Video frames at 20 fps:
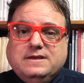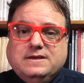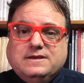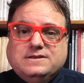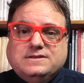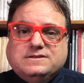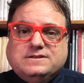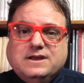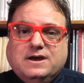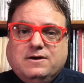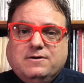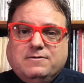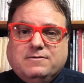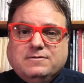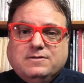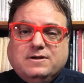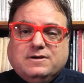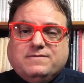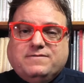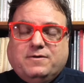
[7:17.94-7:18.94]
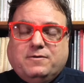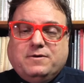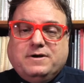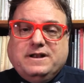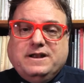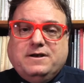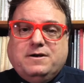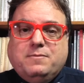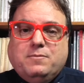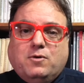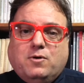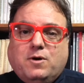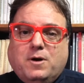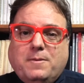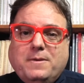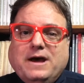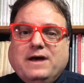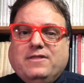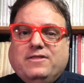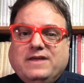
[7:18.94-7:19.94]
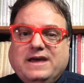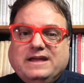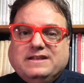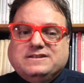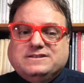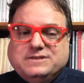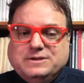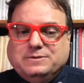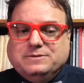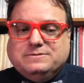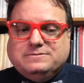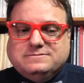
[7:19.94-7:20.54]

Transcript: So look forward to hearing more about that soon.